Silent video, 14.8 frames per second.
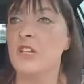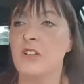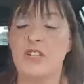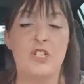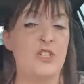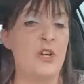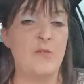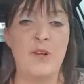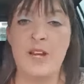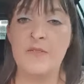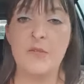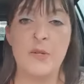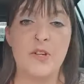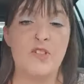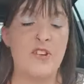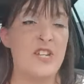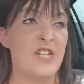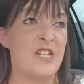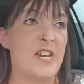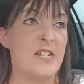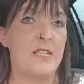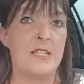You don't have to increase
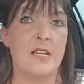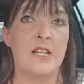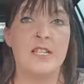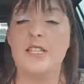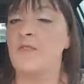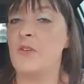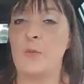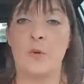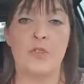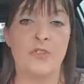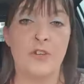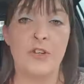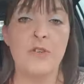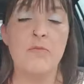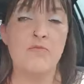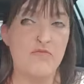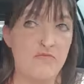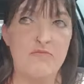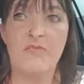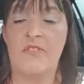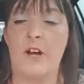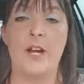your exercise if you want to,
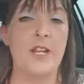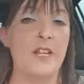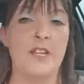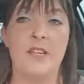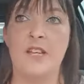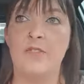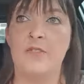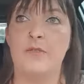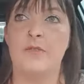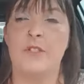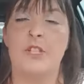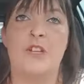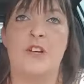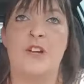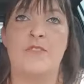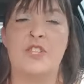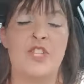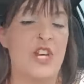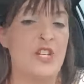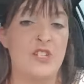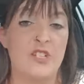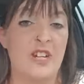fine. If you don't have to
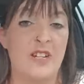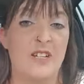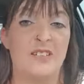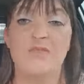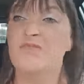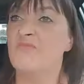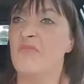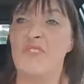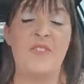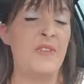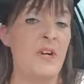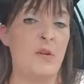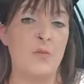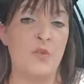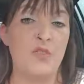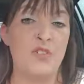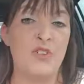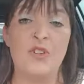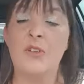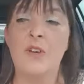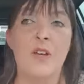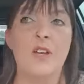change your diet, if you don't want
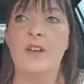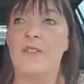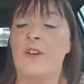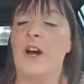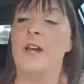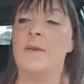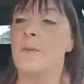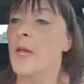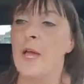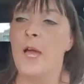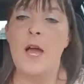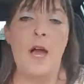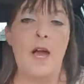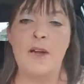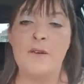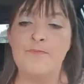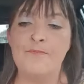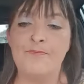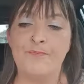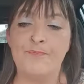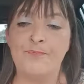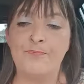to, fine.
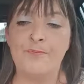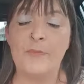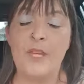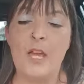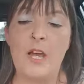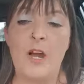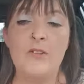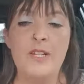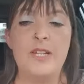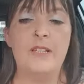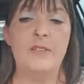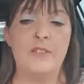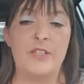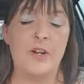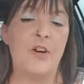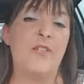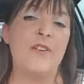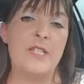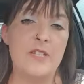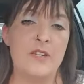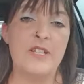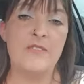The
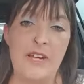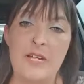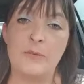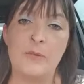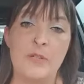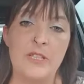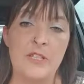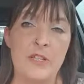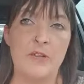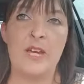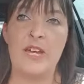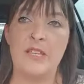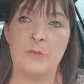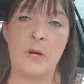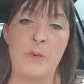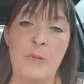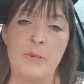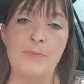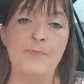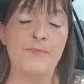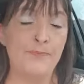coffee's only available in the UK at the moment,